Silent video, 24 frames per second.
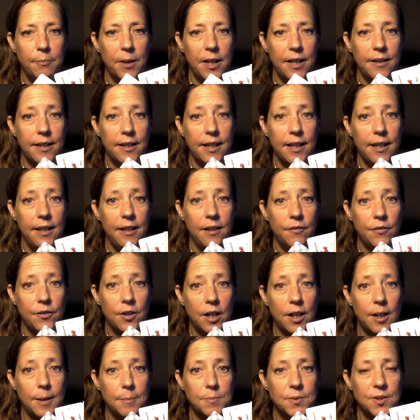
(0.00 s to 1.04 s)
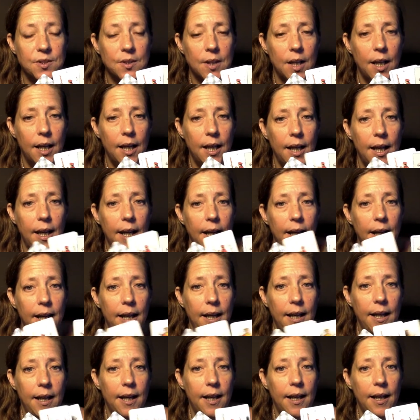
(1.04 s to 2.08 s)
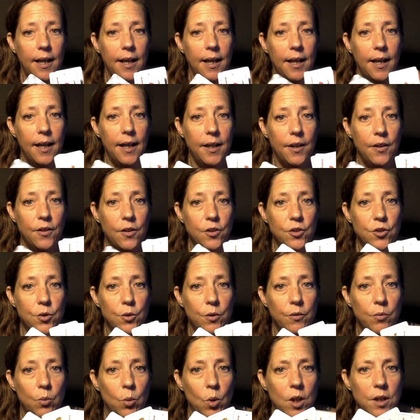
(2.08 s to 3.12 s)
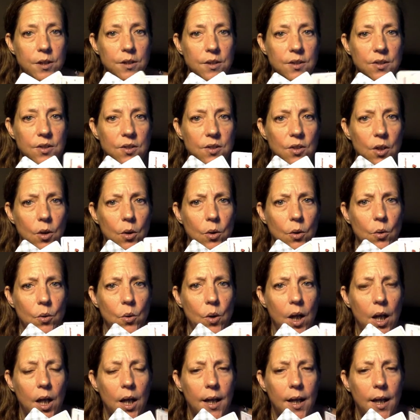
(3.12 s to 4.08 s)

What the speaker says: by the King of Cups and the Two of Wands. So,